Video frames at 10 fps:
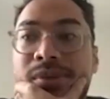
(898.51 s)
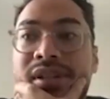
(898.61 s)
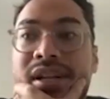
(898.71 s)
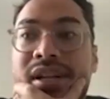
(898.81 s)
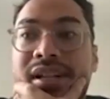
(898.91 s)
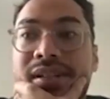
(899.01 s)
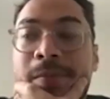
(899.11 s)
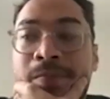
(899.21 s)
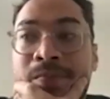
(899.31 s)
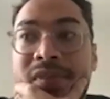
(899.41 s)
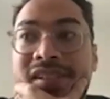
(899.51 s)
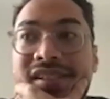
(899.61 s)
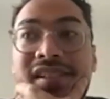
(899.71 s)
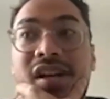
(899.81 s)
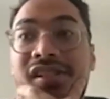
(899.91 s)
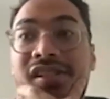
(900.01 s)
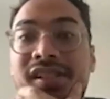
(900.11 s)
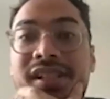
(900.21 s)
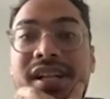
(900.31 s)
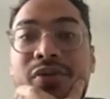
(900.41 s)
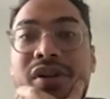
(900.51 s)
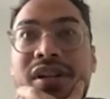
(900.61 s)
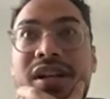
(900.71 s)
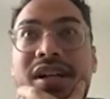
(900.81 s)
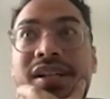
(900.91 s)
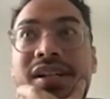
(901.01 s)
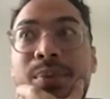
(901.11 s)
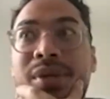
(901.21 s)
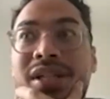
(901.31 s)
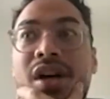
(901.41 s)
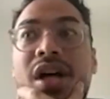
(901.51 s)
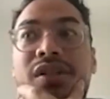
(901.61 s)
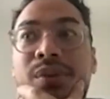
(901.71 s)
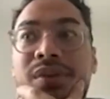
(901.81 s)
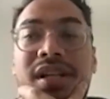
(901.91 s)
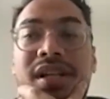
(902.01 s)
And since I was a little kid, I felt like being a doctor was going to